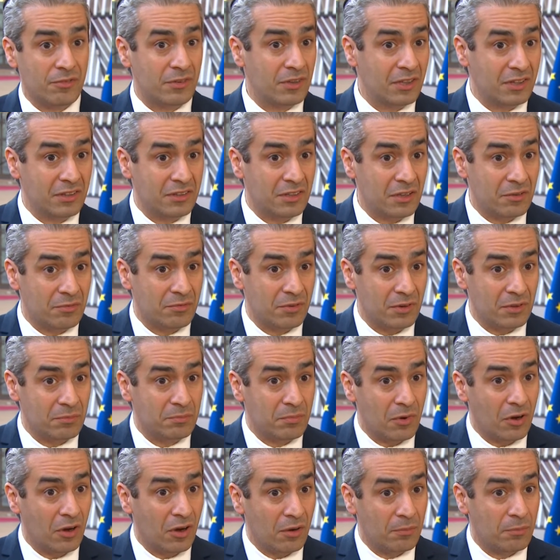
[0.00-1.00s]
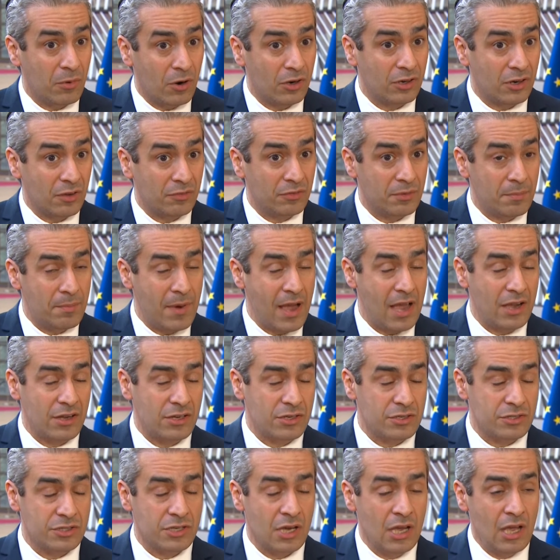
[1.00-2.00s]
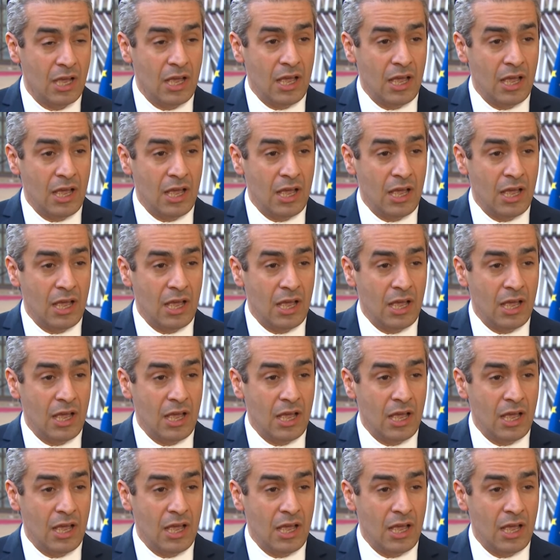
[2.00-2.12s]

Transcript: a different part of the package.